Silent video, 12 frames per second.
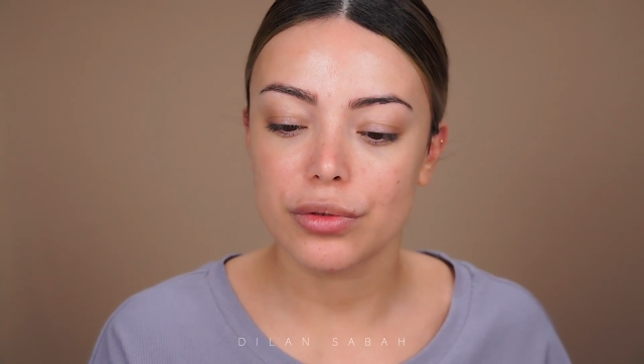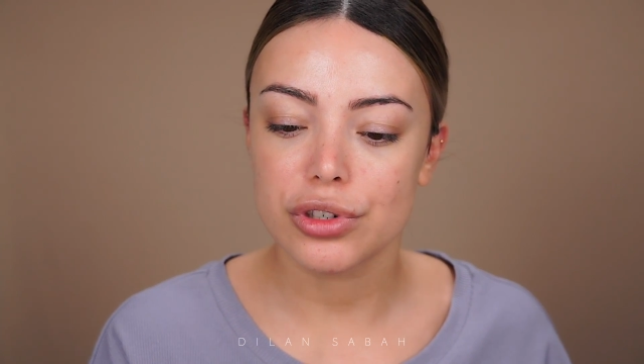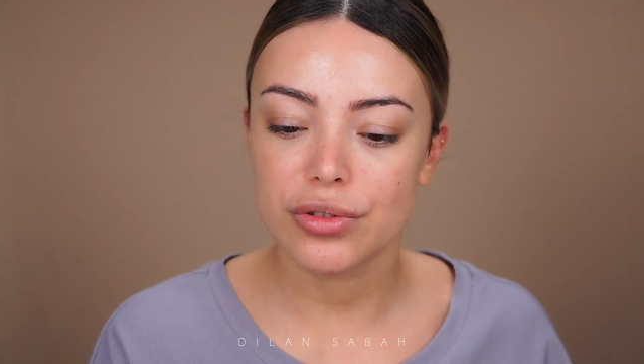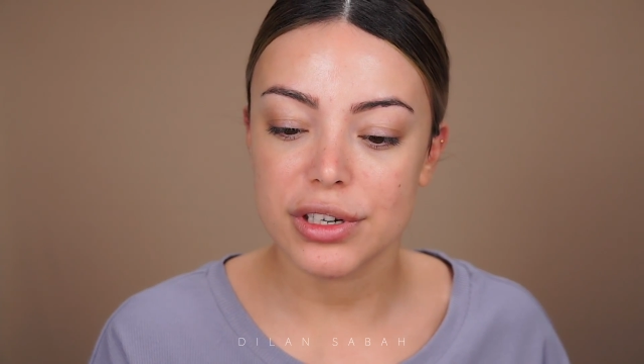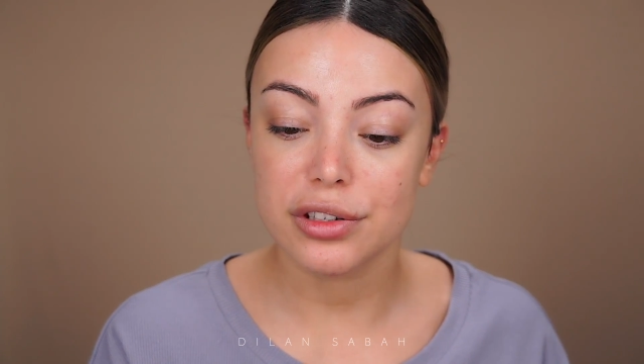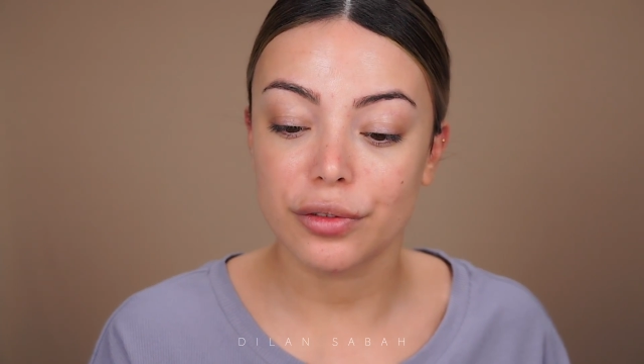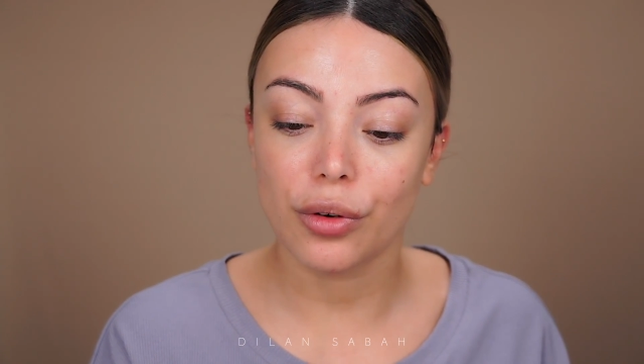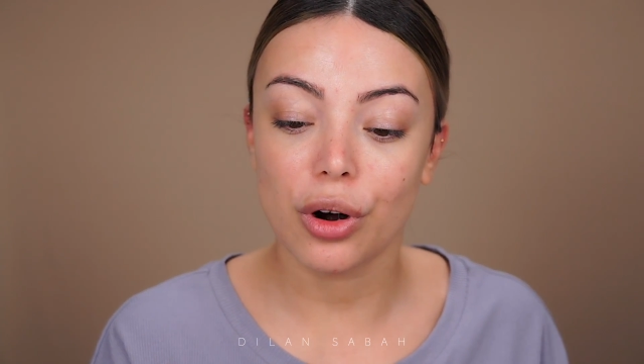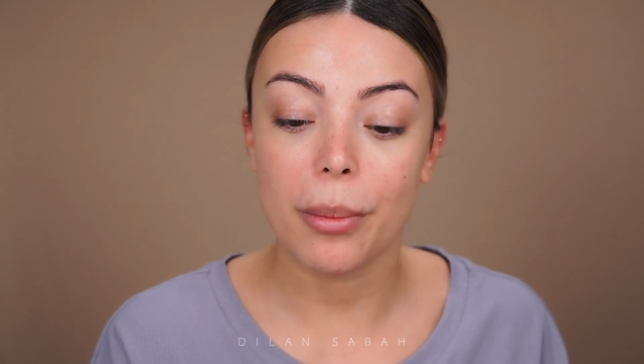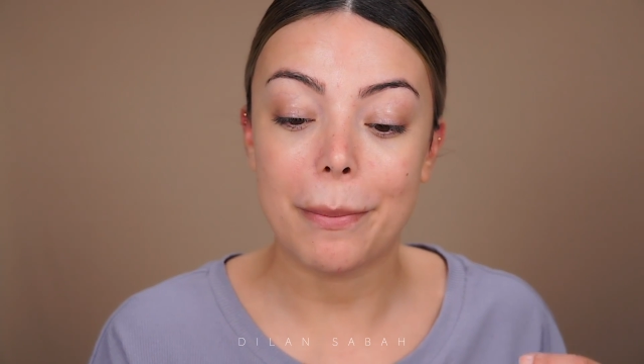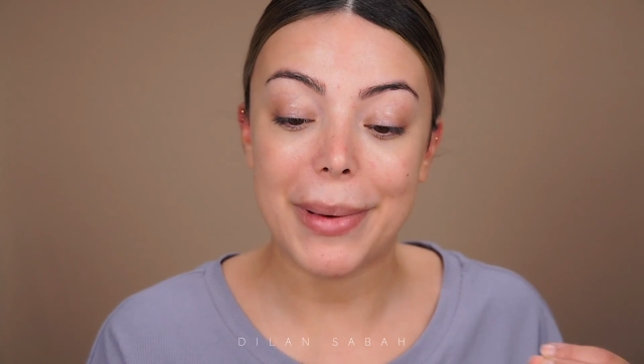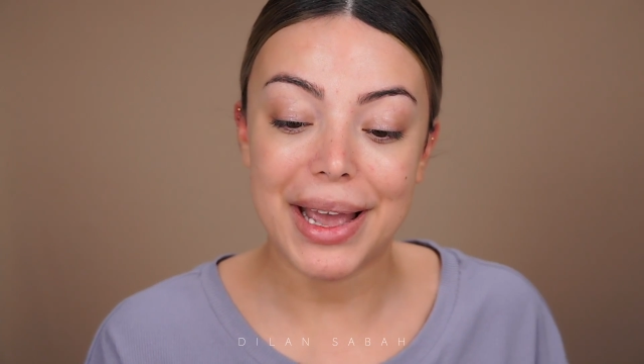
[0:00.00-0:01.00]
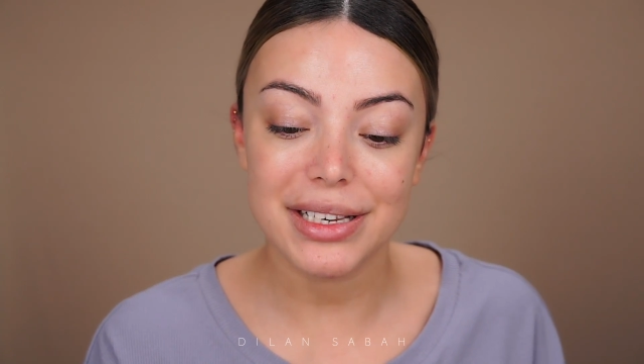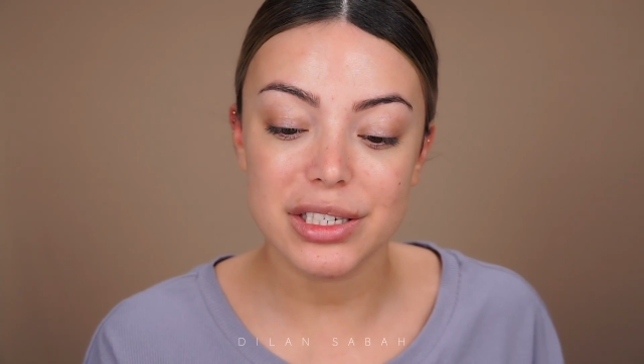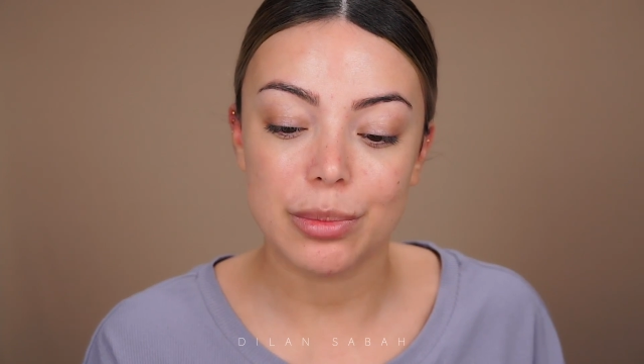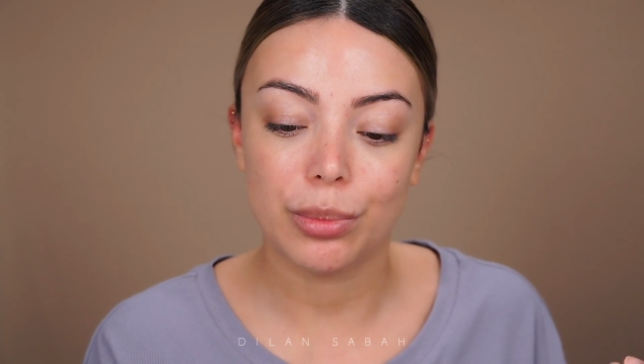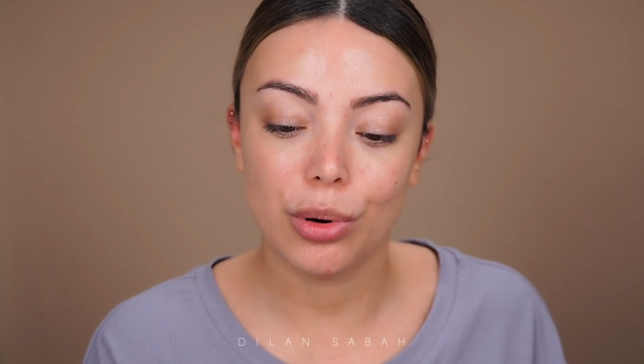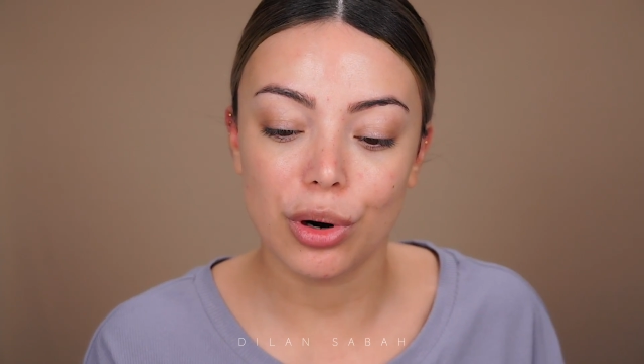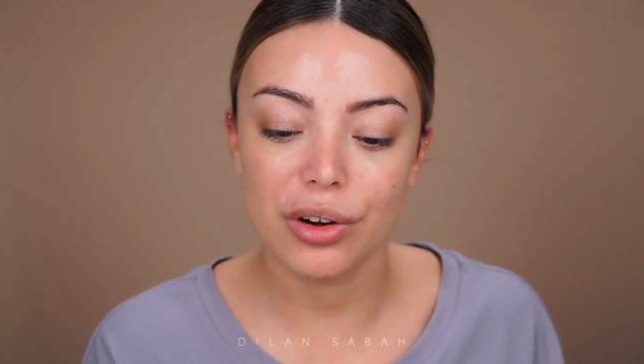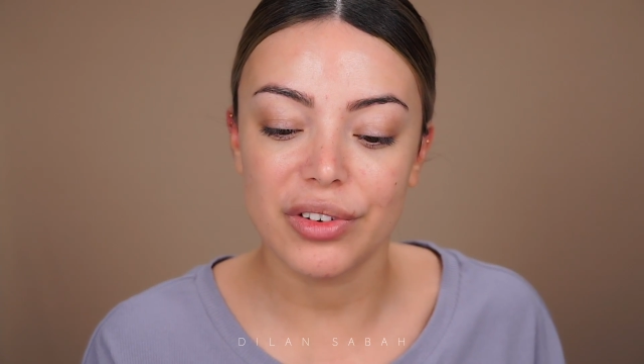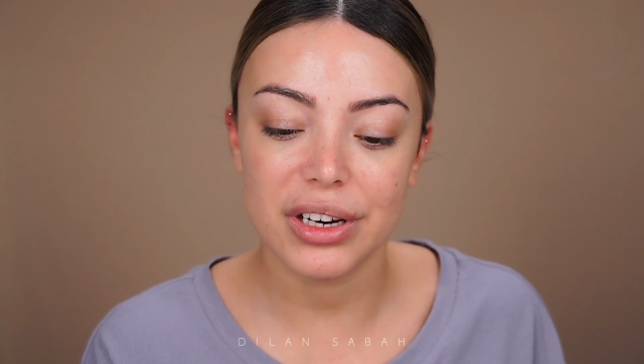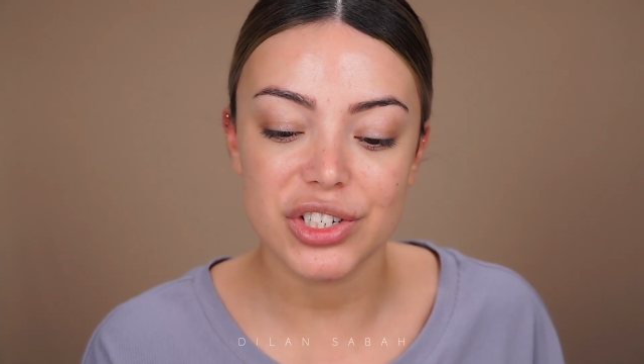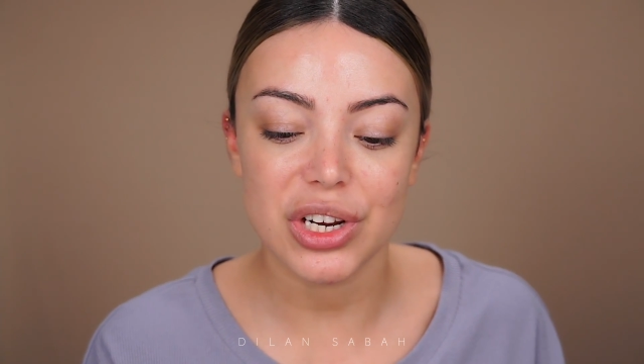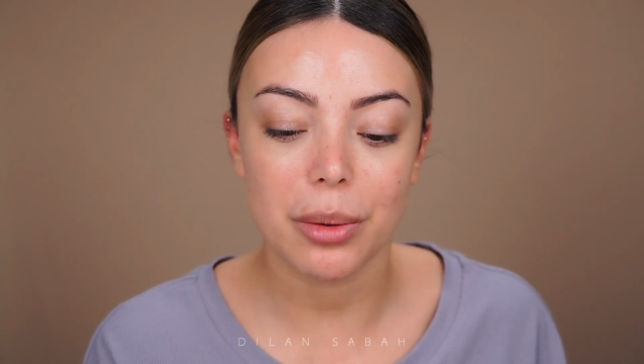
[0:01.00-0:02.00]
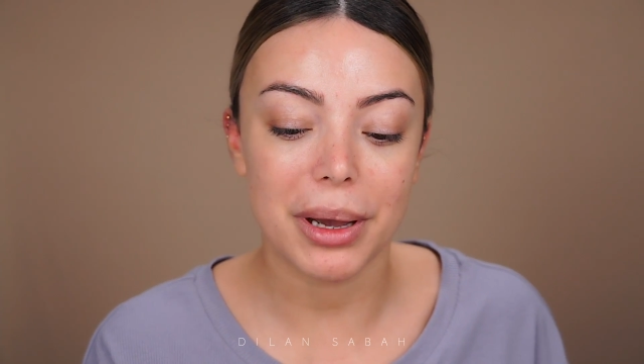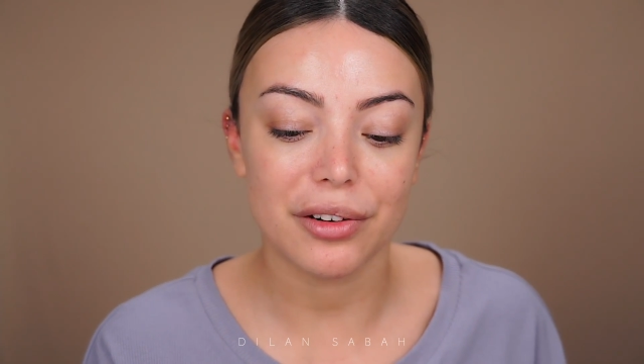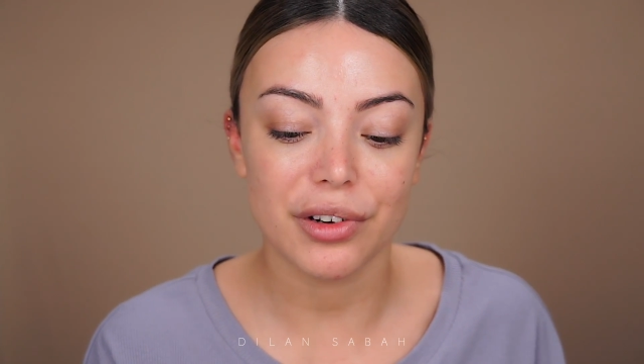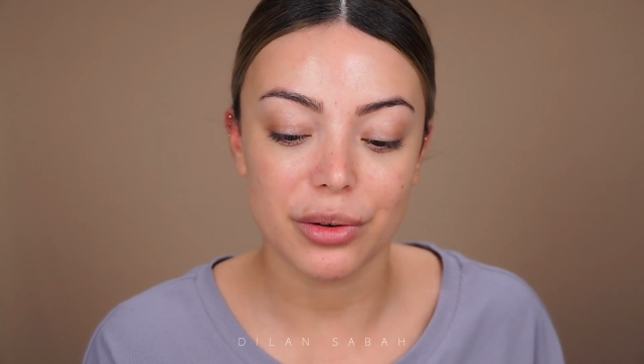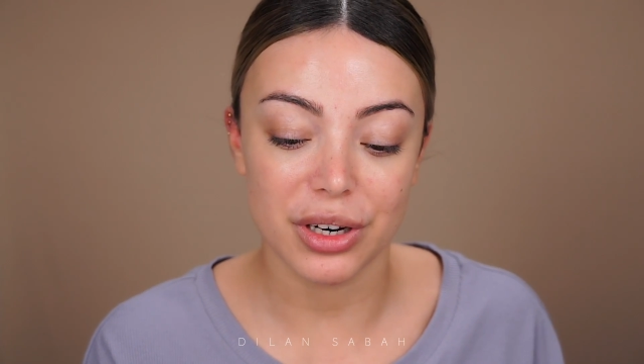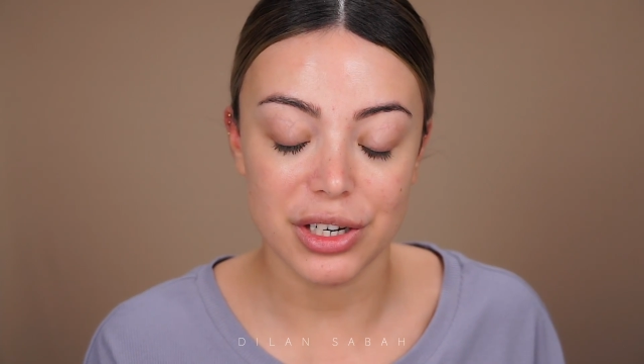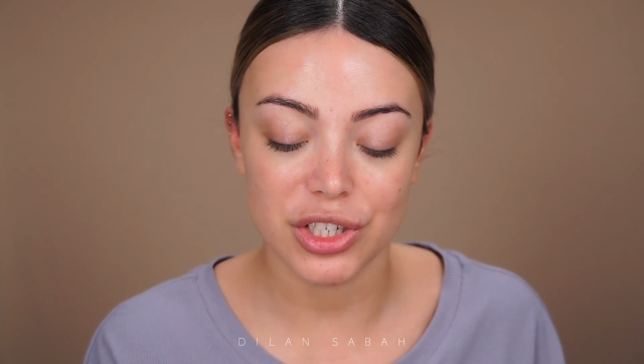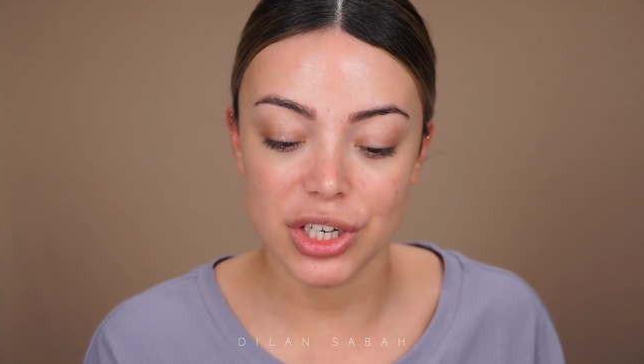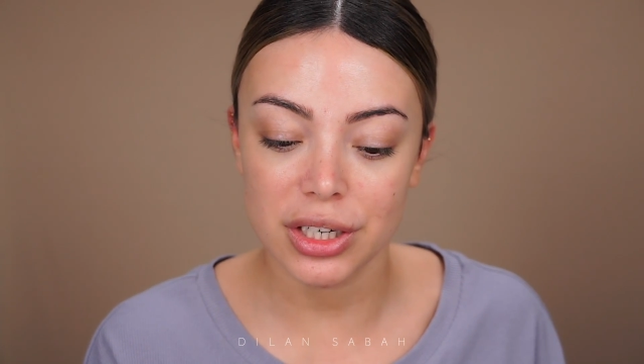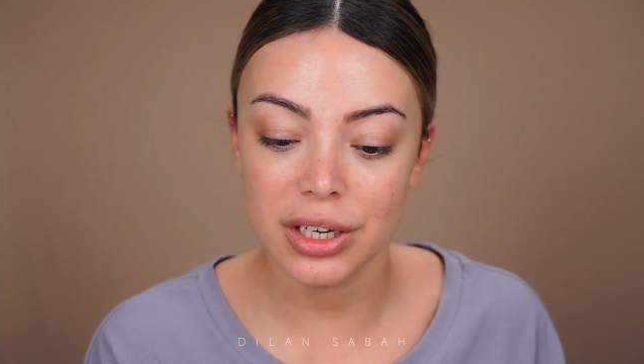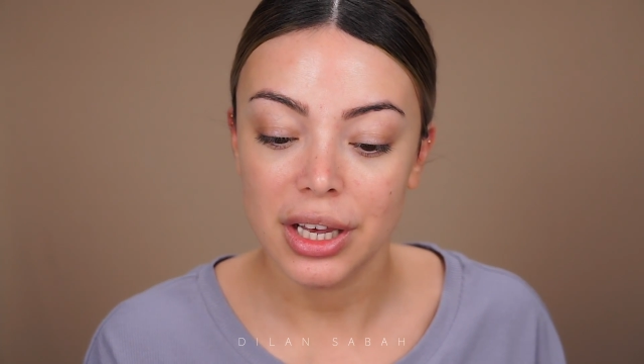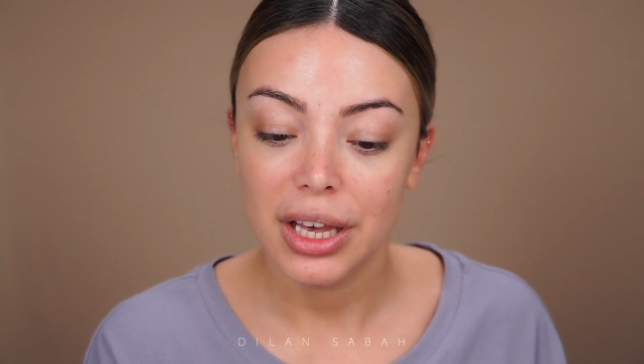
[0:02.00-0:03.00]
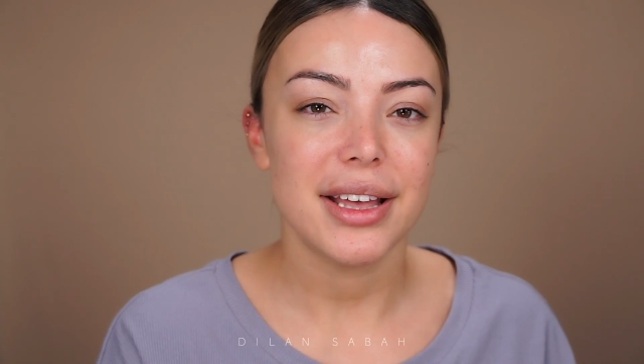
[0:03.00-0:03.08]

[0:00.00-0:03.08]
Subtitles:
Transform Matte Pore Vanishing Matte Foundation.